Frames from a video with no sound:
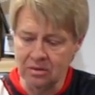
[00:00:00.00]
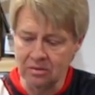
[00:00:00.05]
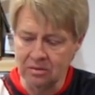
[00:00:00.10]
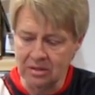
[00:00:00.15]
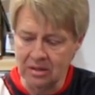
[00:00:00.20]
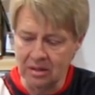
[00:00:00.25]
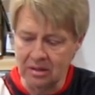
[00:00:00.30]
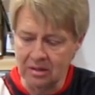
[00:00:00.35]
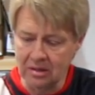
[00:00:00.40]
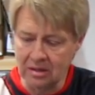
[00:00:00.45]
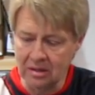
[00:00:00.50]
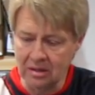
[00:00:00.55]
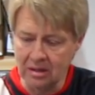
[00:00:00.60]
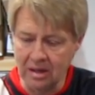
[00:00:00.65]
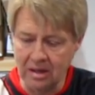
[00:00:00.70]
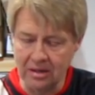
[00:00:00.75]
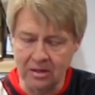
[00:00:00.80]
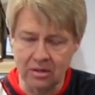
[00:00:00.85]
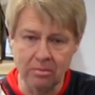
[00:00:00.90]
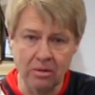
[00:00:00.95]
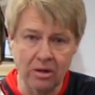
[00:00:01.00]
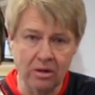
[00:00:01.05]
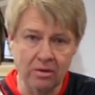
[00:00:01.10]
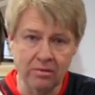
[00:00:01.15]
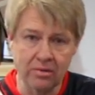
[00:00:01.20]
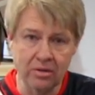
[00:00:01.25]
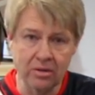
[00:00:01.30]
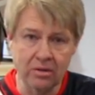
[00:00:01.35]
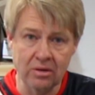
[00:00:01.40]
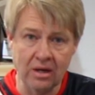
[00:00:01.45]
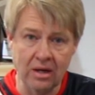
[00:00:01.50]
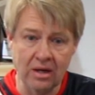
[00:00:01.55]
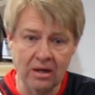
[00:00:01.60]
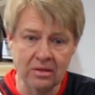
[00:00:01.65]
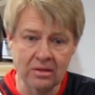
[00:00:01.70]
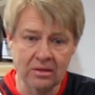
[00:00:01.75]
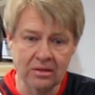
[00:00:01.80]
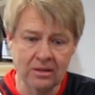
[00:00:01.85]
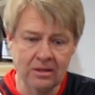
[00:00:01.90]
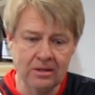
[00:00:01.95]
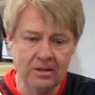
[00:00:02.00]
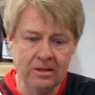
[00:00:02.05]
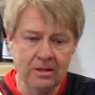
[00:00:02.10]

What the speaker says: to sounding lots better for you guys.